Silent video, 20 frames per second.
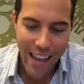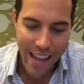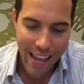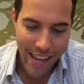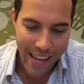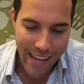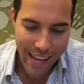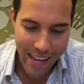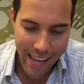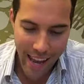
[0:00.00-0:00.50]

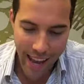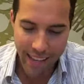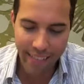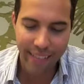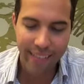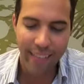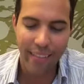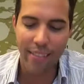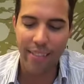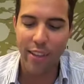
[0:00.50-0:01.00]

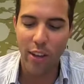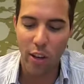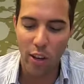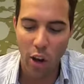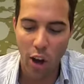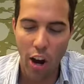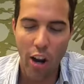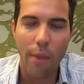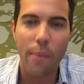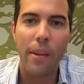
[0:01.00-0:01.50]
"Yes, the
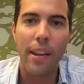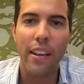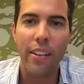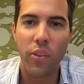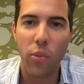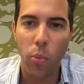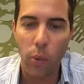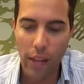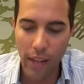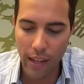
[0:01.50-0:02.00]
economy
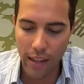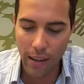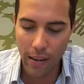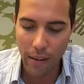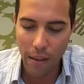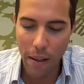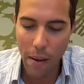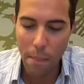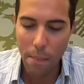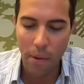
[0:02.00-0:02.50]
is weak,
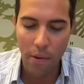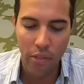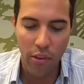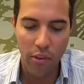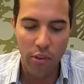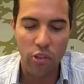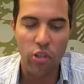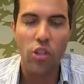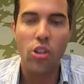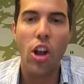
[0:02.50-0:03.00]
but
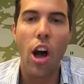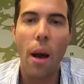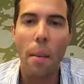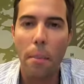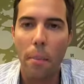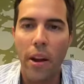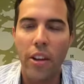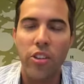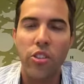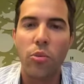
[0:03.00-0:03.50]
there's
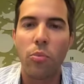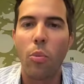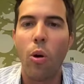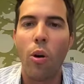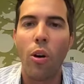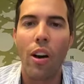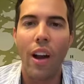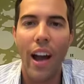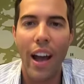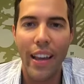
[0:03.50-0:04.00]
not much
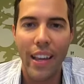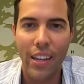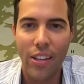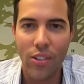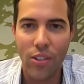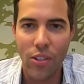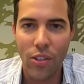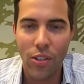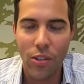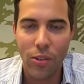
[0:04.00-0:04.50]
more I
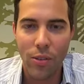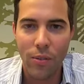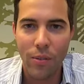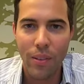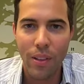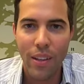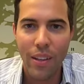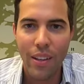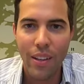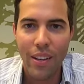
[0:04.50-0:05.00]
can do."
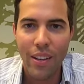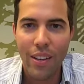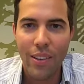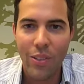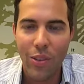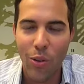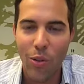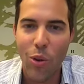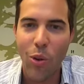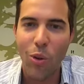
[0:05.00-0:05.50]

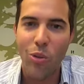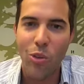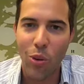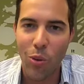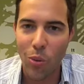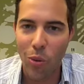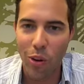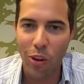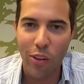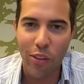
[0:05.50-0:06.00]
So those
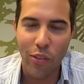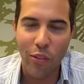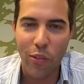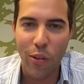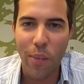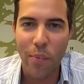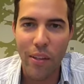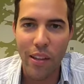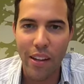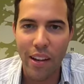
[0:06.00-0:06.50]
are words
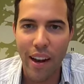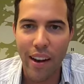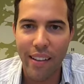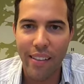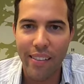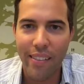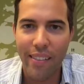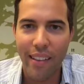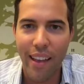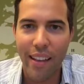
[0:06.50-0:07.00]
from the
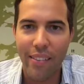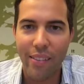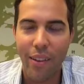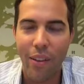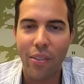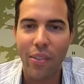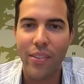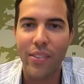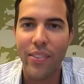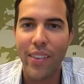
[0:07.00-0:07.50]
United States
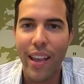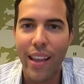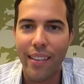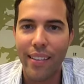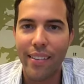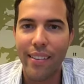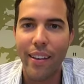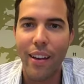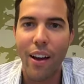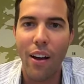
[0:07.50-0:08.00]
on the
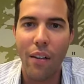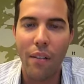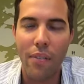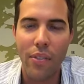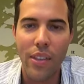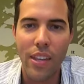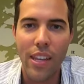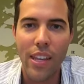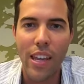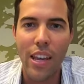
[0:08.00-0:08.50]
state
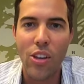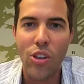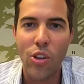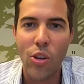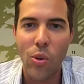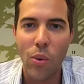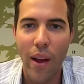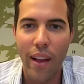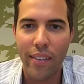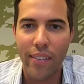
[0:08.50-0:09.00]
of the
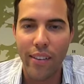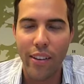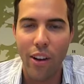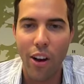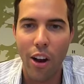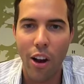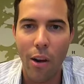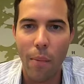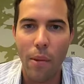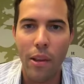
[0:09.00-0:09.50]
U S
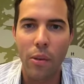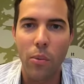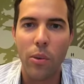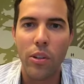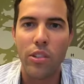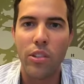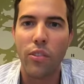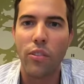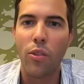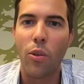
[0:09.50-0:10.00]
economy,
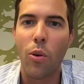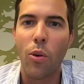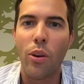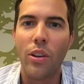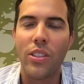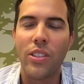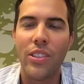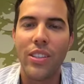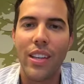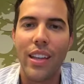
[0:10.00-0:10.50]
which of
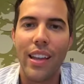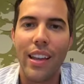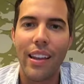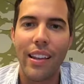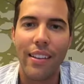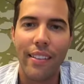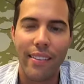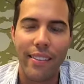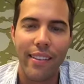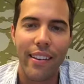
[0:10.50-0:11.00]
course
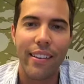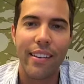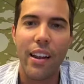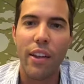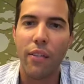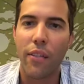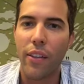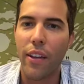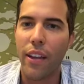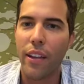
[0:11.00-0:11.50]
is
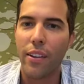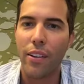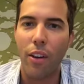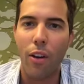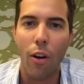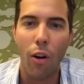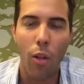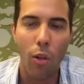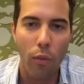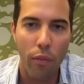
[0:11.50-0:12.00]
significant
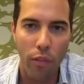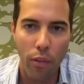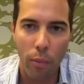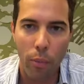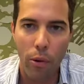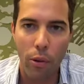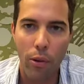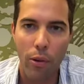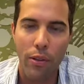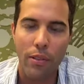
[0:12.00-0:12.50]
all over the
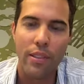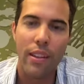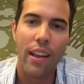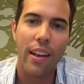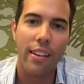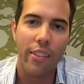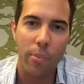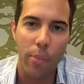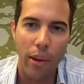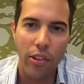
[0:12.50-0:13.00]
world,
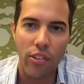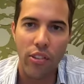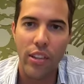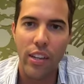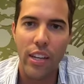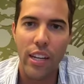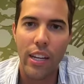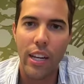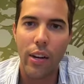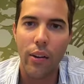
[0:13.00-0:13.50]
and
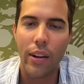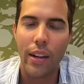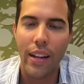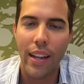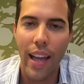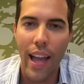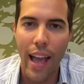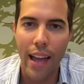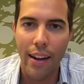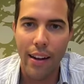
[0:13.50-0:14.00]
especially here in
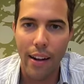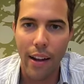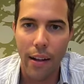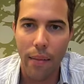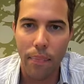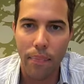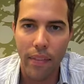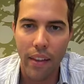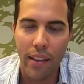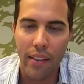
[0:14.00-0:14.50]

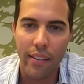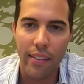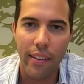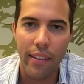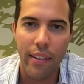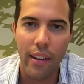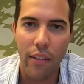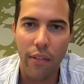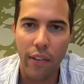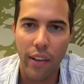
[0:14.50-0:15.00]
Canada is
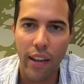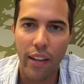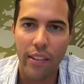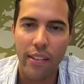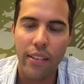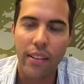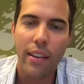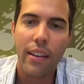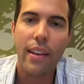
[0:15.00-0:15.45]
significant.